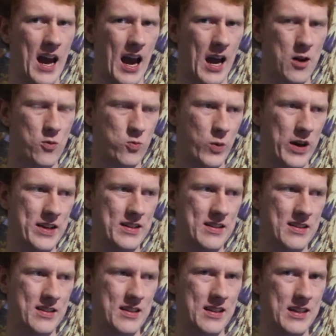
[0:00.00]
And
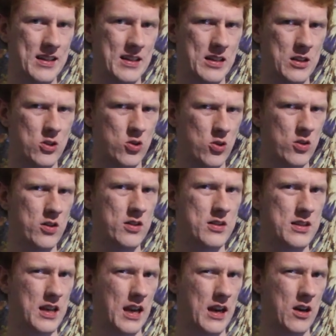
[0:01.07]
when the
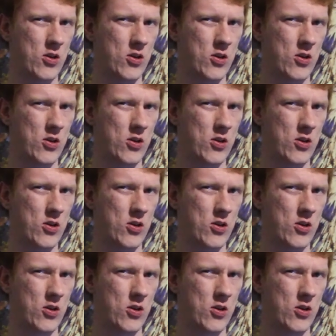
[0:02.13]
good